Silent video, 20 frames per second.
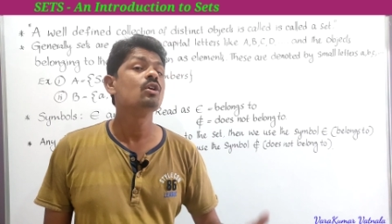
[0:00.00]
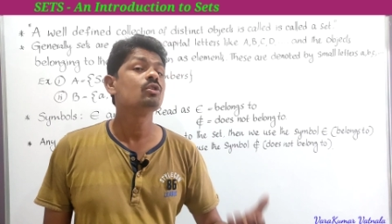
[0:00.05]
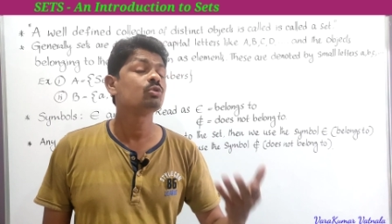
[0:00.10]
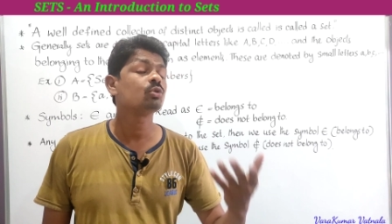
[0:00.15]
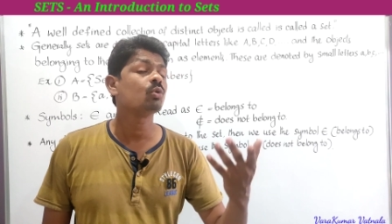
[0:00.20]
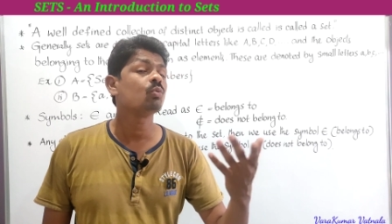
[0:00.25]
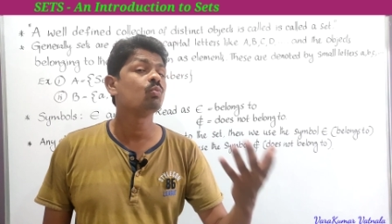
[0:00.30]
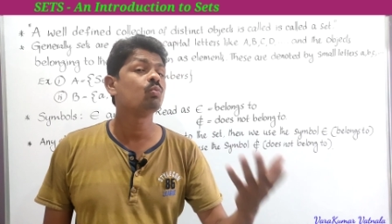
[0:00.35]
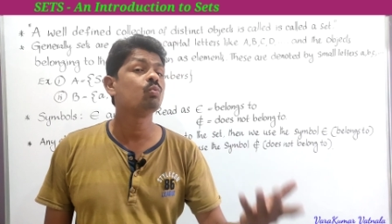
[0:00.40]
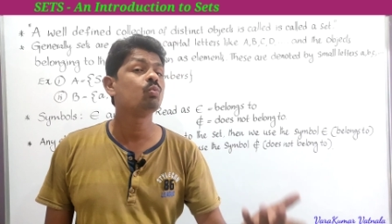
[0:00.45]

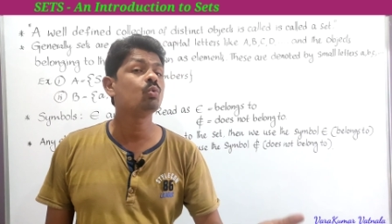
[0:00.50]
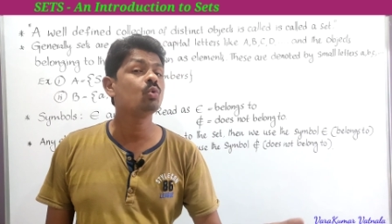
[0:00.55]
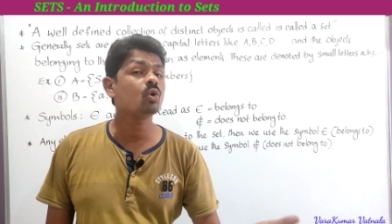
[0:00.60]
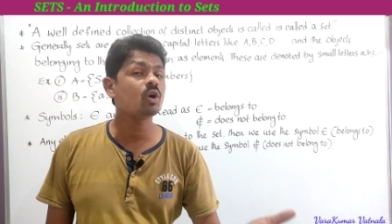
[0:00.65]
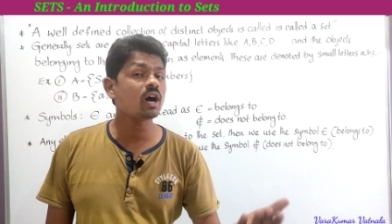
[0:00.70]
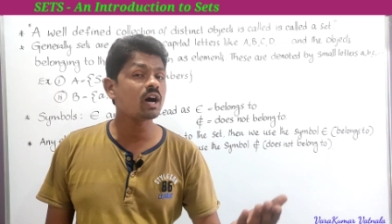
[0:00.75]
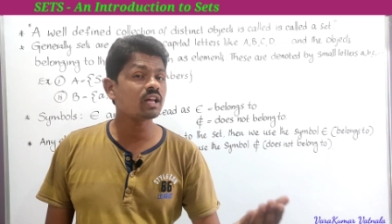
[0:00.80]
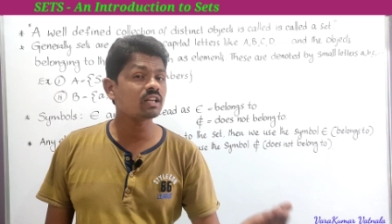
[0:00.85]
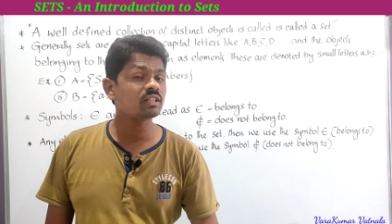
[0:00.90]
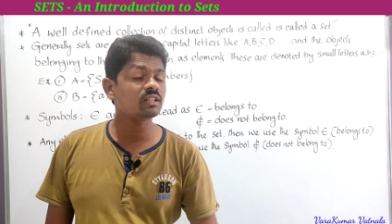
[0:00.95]
so who
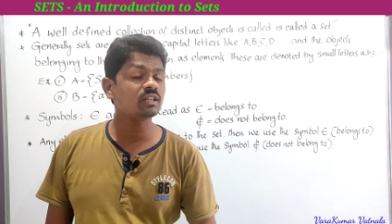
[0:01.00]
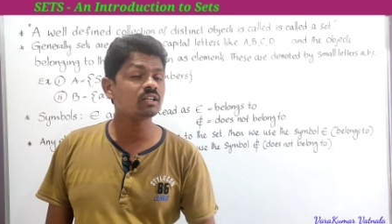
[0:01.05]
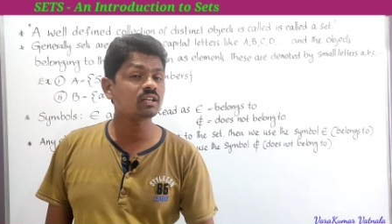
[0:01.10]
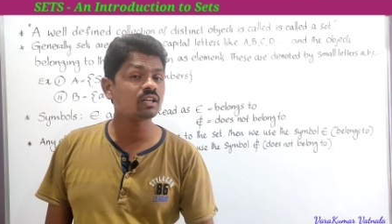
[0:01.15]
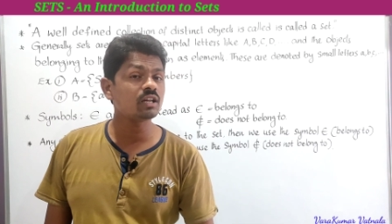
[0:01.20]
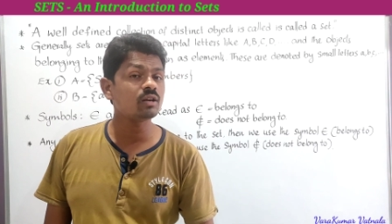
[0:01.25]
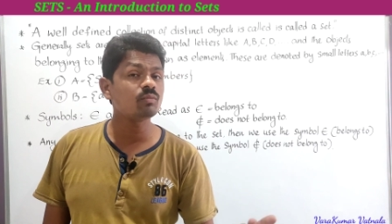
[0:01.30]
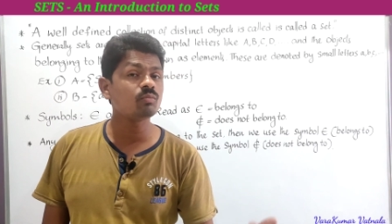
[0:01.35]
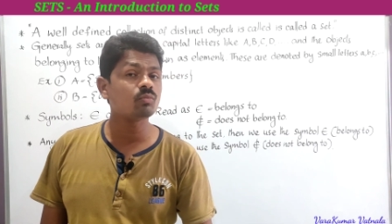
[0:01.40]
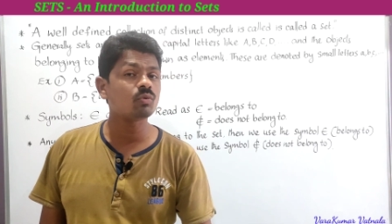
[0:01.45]
are the
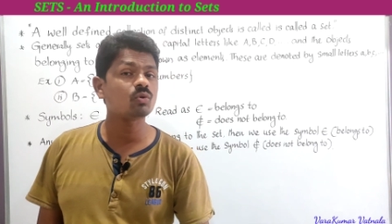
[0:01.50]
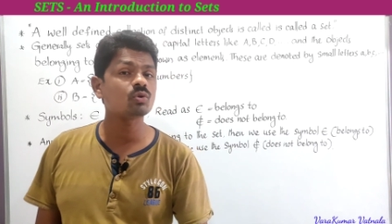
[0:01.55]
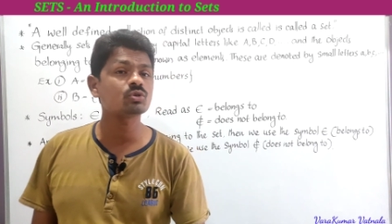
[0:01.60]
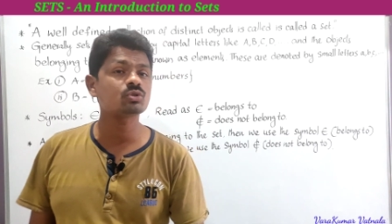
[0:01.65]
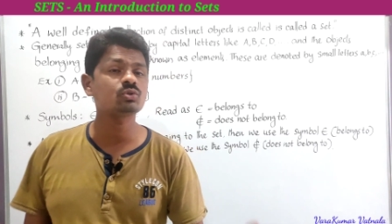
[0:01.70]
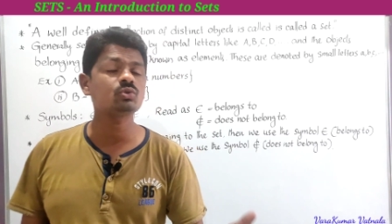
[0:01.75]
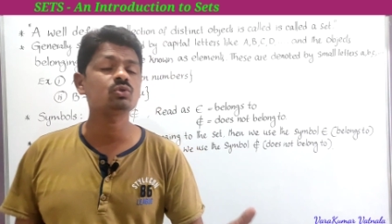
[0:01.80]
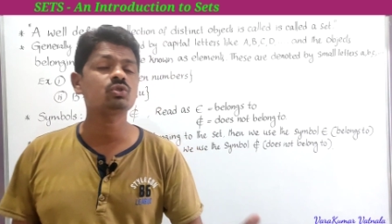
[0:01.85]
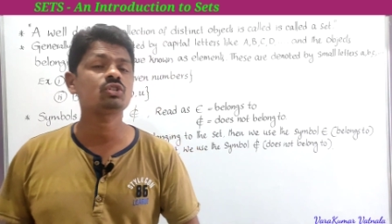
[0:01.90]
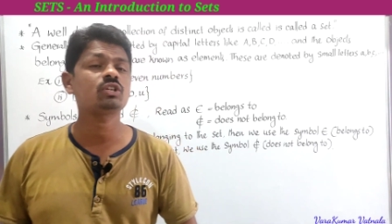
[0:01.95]
10
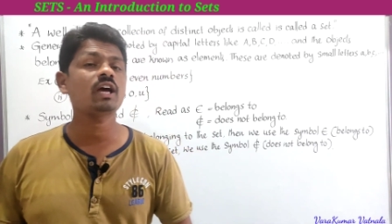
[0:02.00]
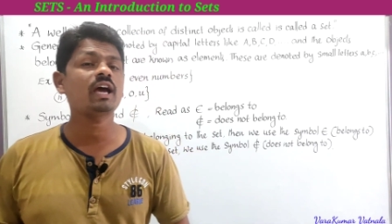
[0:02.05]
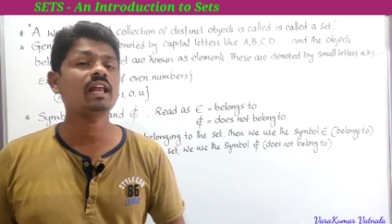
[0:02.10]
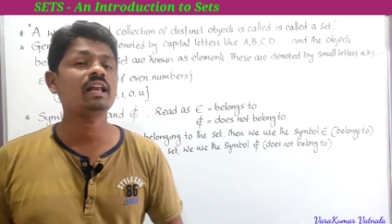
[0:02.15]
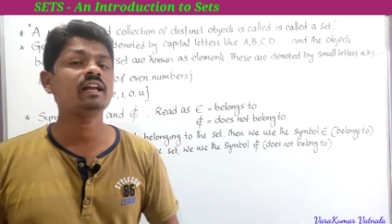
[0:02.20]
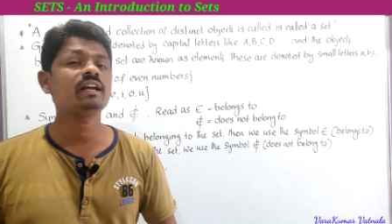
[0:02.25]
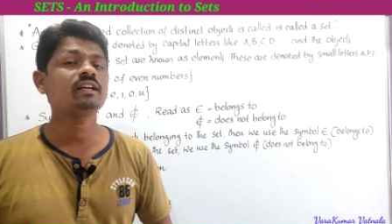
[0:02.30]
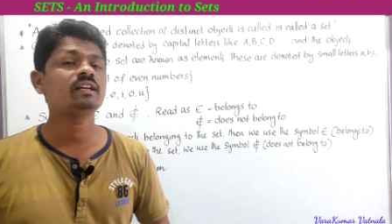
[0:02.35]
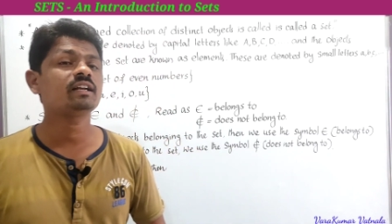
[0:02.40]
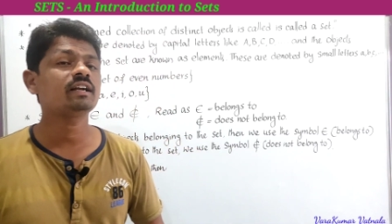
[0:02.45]
most
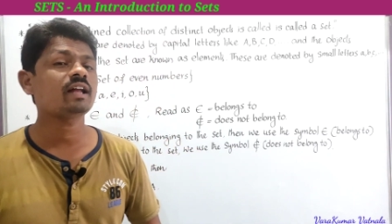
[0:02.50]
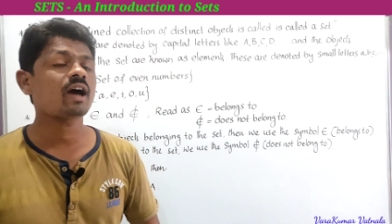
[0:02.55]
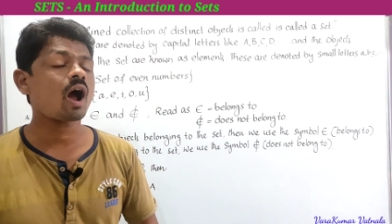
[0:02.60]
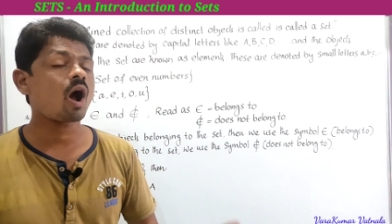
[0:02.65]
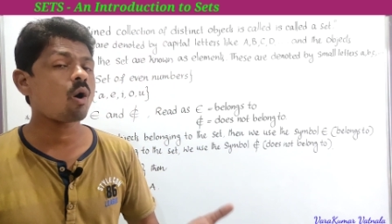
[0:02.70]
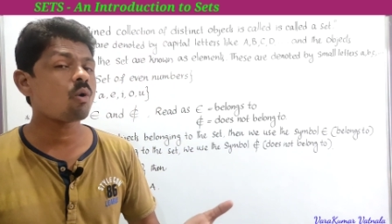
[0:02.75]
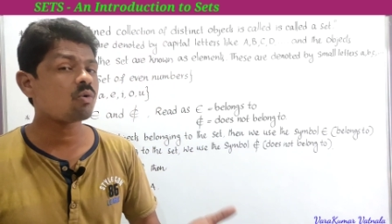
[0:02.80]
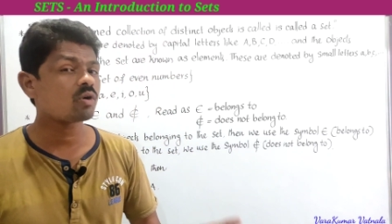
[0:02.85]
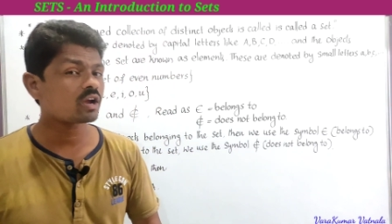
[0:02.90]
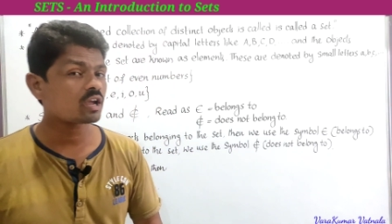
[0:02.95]
talented
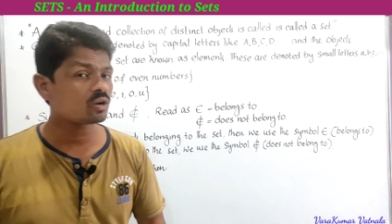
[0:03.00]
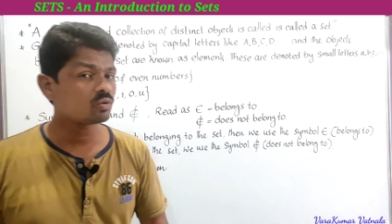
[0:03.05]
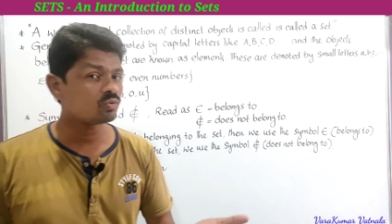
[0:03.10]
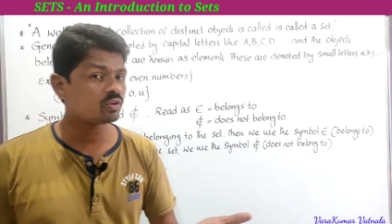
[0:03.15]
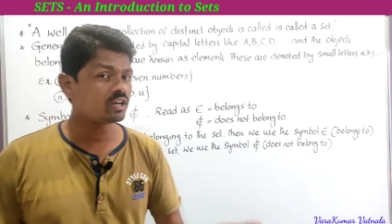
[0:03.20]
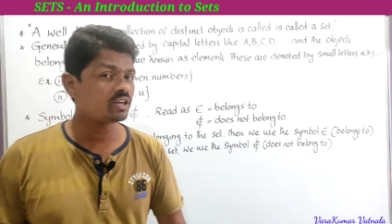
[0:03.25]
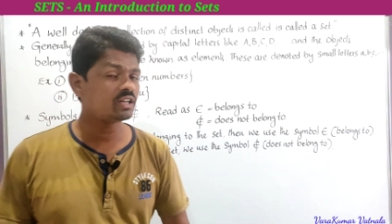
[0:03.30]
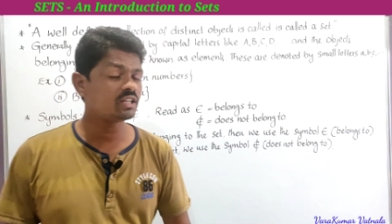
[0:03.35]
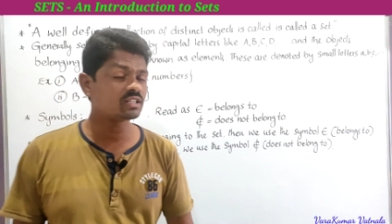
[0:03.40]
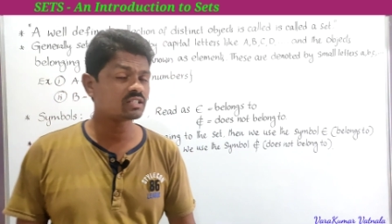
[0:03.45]
how can
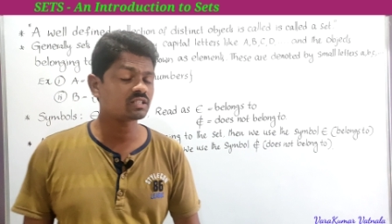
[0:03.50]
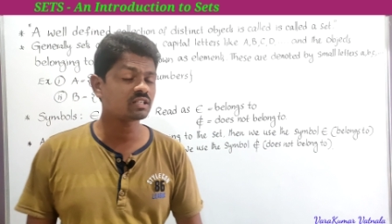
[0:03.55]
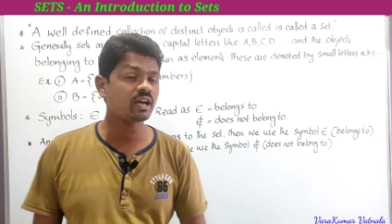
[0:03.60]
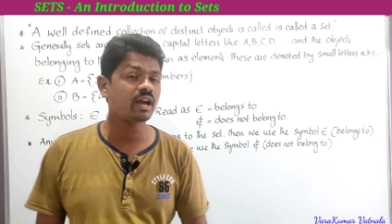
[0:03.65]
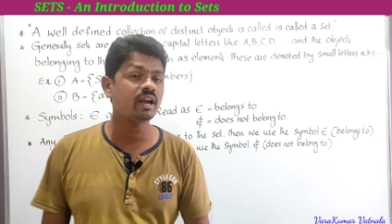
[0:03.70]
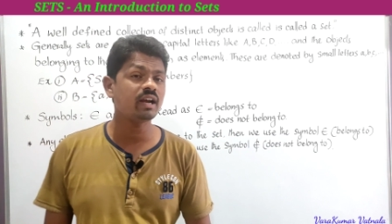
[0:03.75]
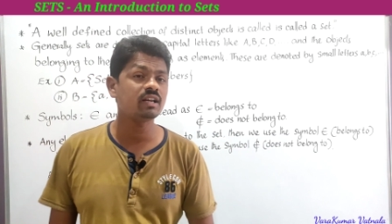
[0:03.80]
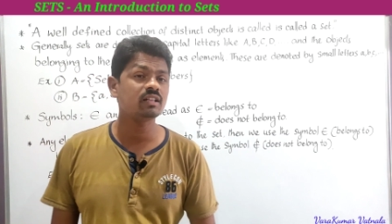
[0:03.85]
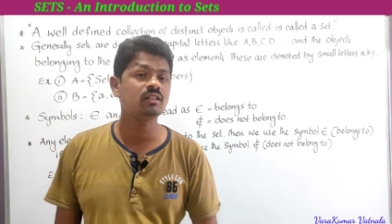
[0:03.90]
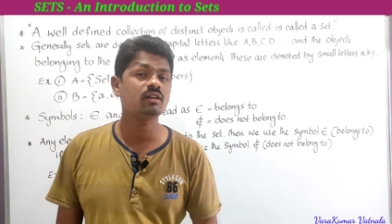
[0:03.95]
we
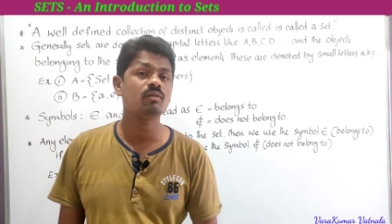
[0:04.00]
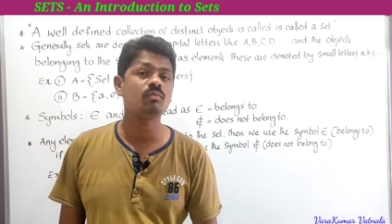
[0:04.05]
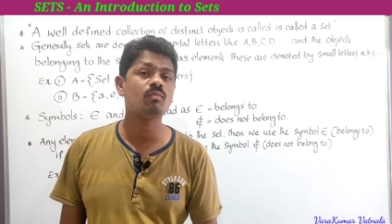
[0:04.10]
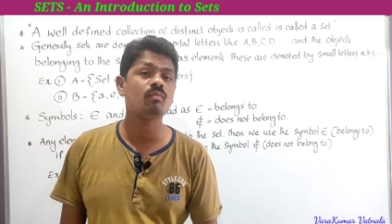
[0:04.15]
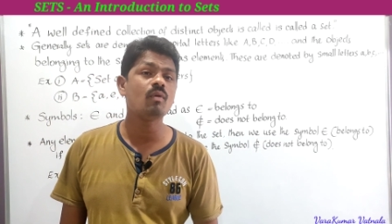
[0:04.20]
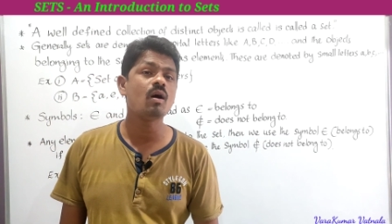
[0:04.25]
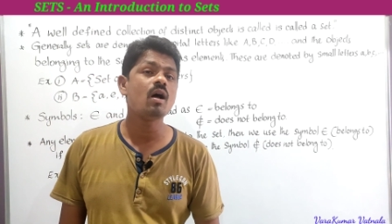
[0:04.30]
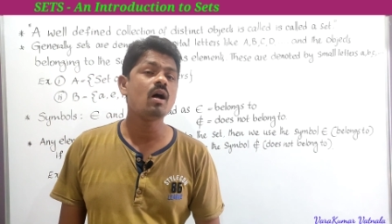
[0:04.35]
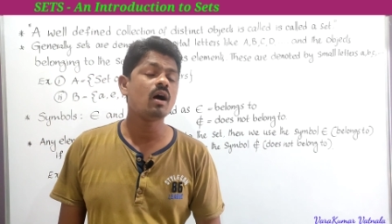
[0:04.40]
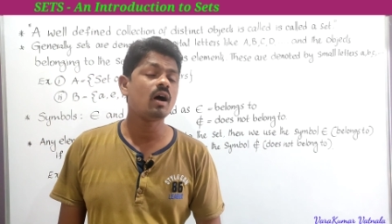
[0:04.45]
decide
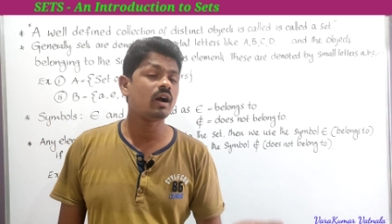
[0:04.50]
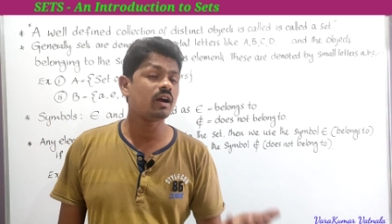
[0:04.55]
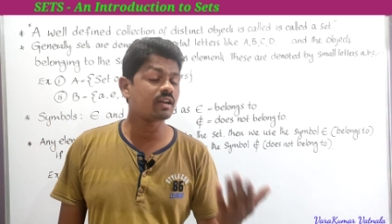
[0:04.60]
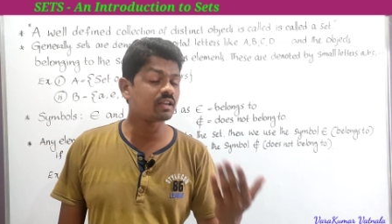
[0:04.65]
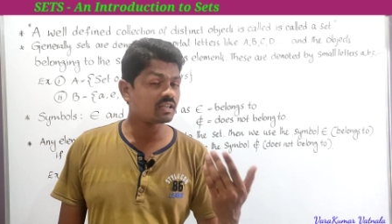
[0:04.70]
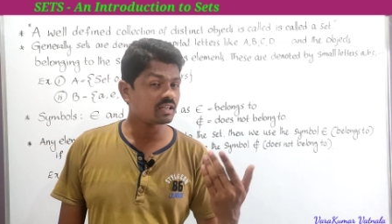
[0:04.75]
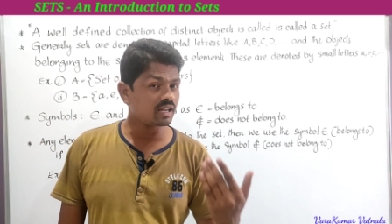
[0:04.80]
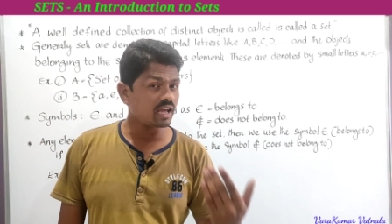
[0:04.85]
the uh,